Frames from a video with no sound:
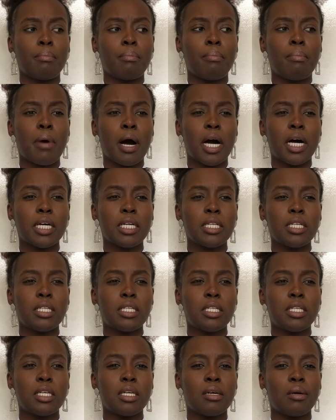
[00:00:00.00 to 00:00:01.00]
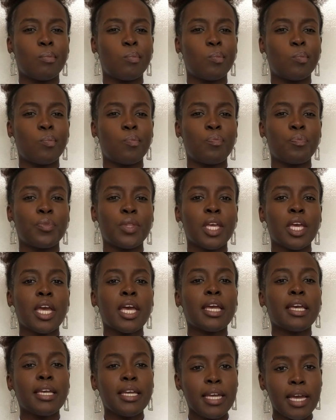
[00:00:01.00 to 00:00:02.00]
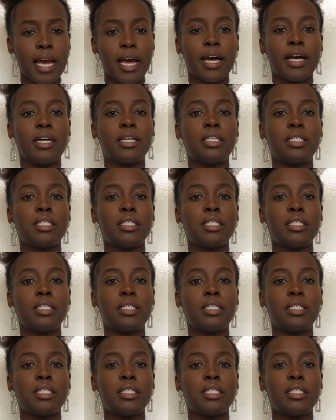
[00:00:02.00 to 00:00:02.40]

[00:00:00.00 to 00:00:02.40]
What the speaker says: but yeah,